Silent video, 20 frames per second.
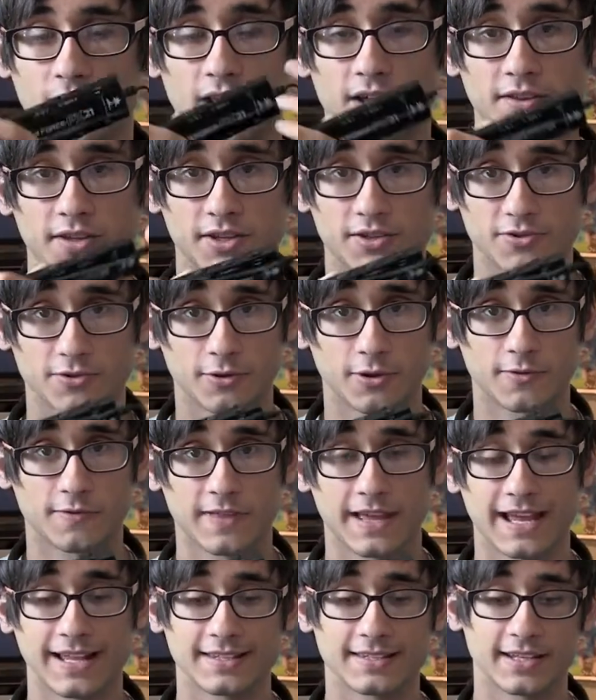on the controller of
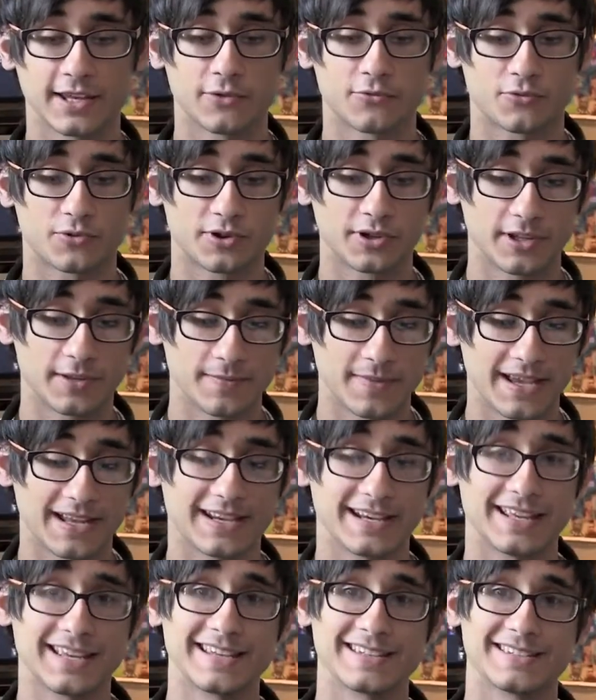the headset really
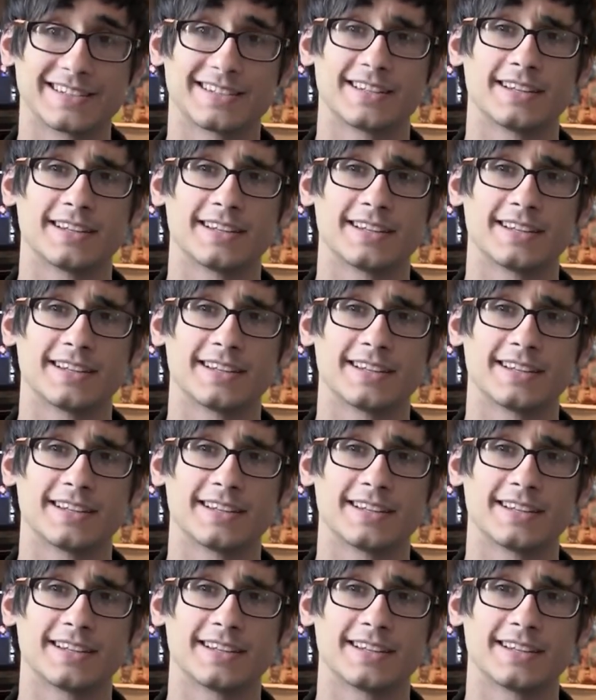made it easy